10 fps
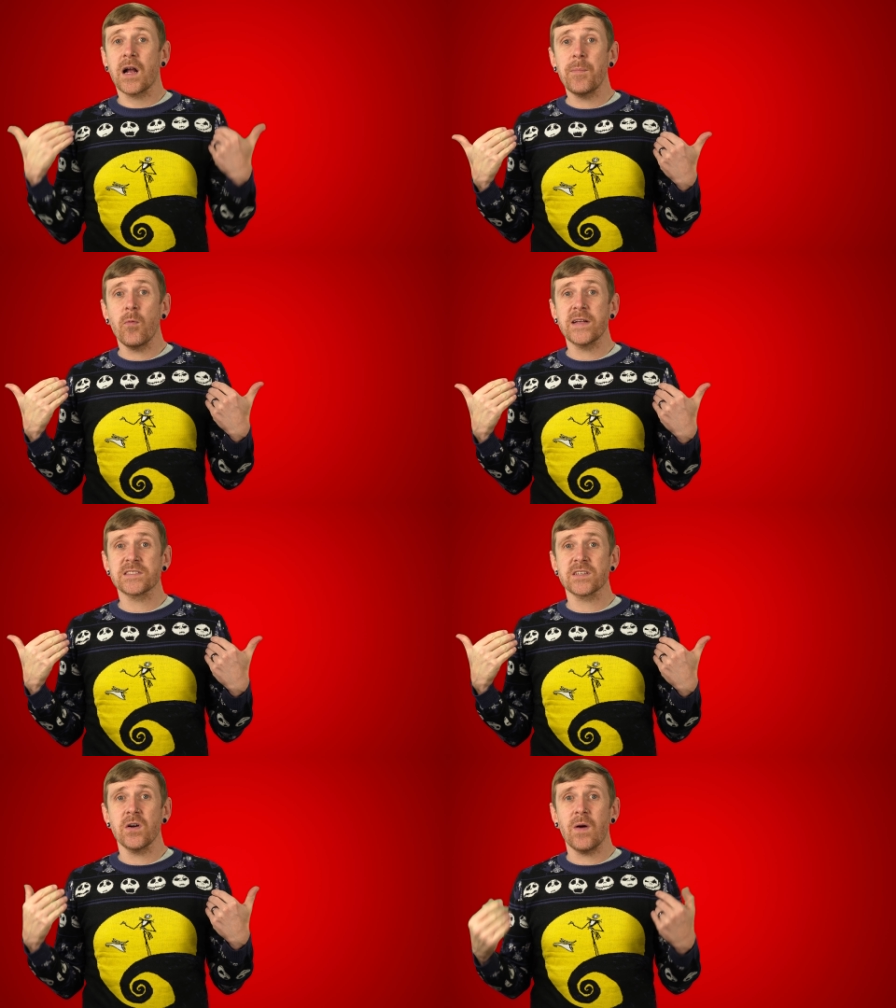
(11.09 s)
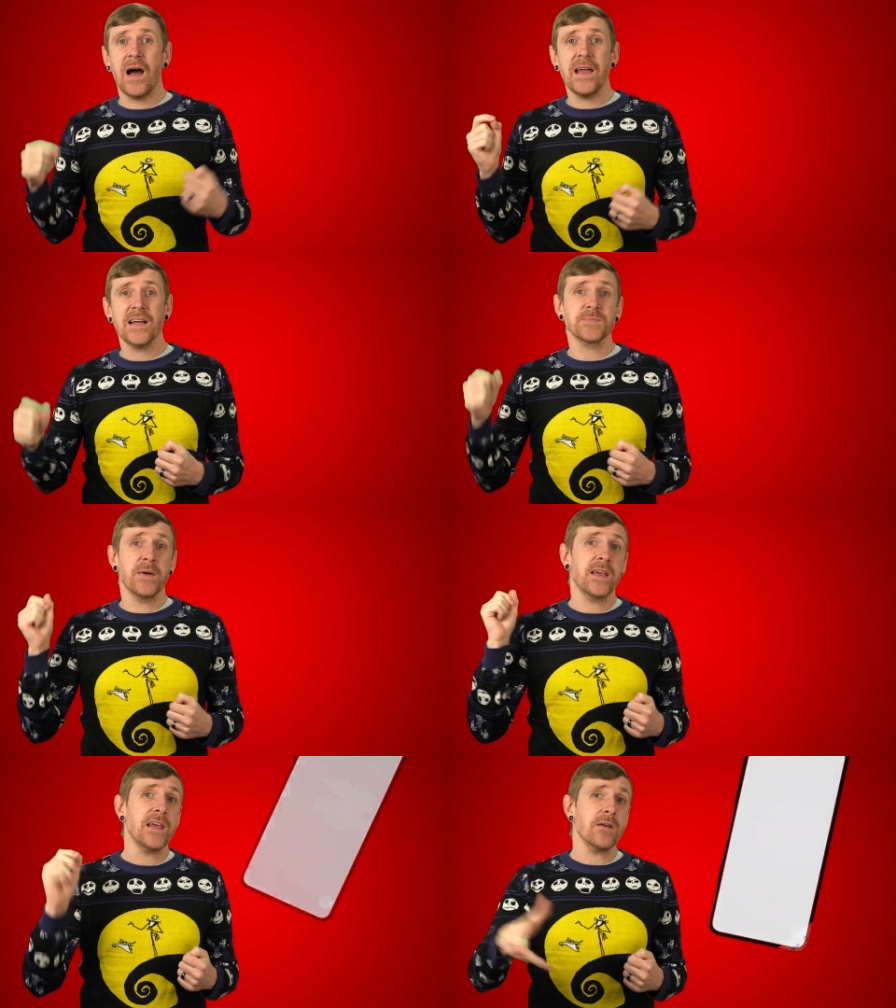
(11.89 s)
a couple weeks ago, I asked
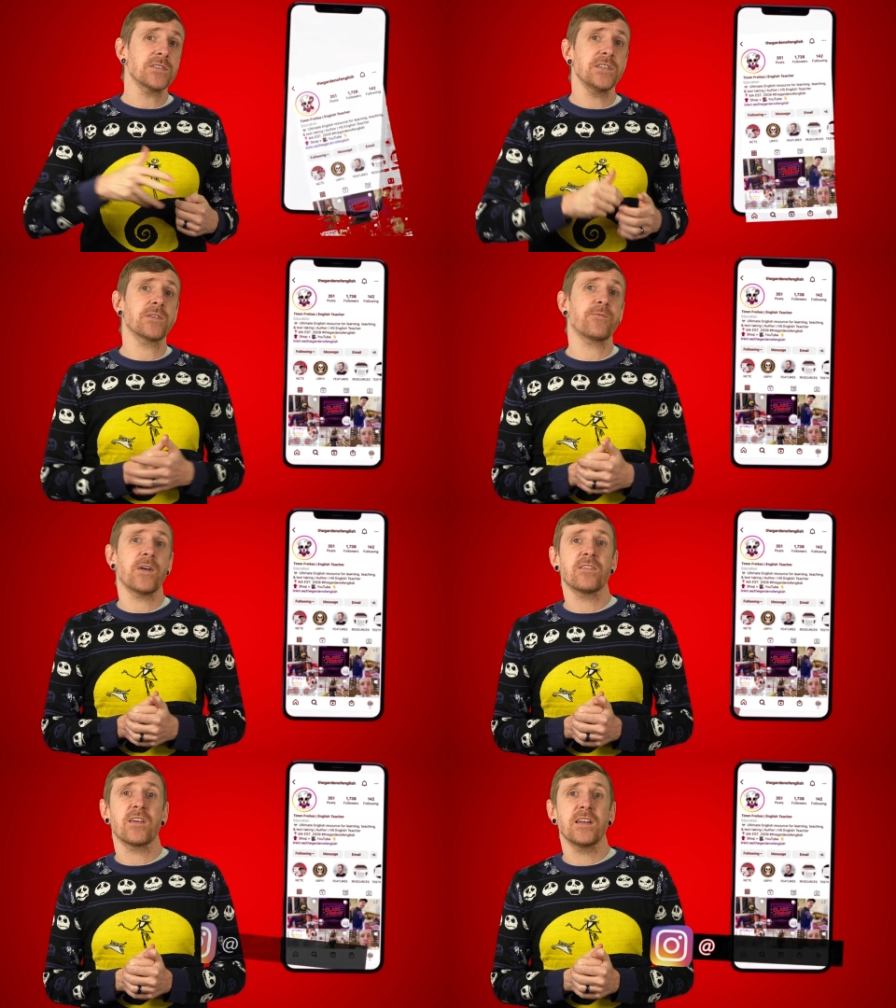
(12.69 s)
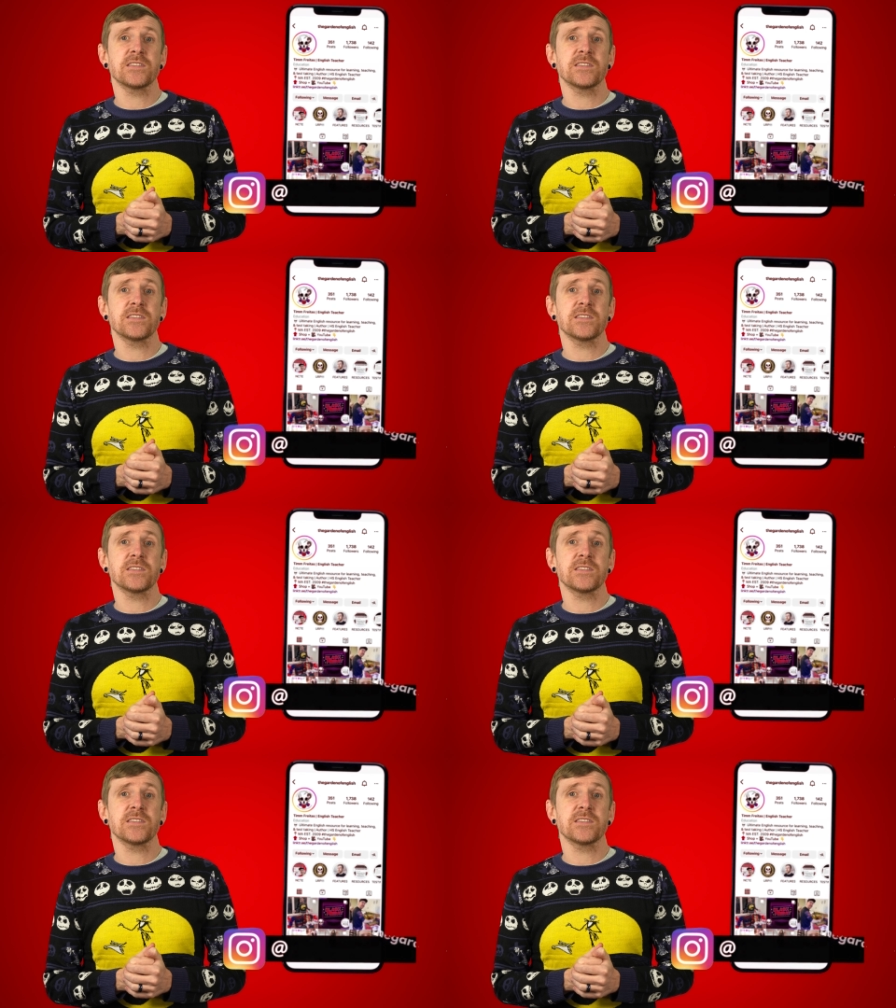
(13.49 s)
my English teacher friends on